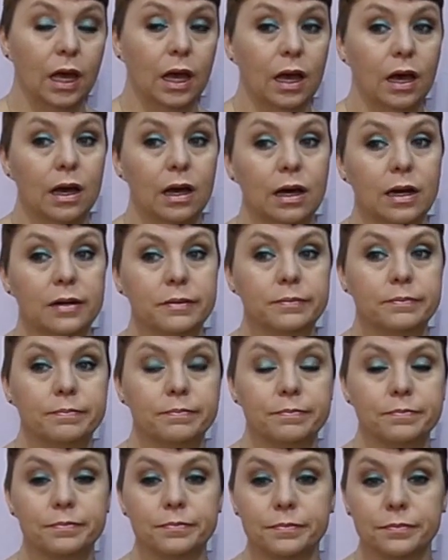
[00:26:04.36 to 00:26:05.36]
And
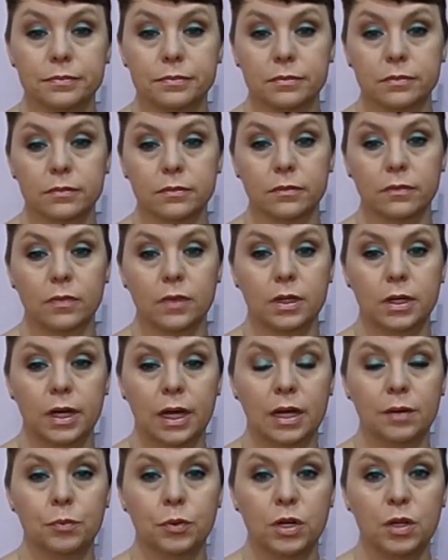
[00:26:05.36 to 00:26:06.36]

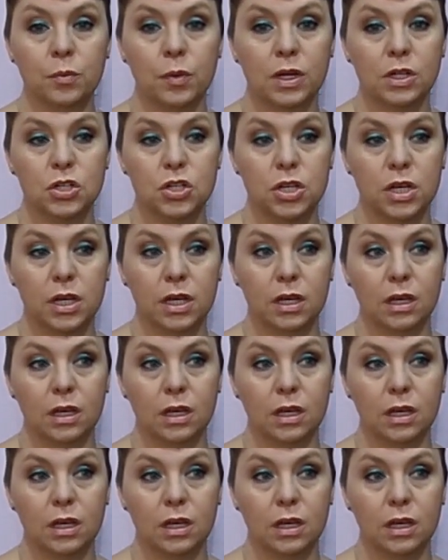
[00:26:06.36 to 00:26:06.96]
pretty much,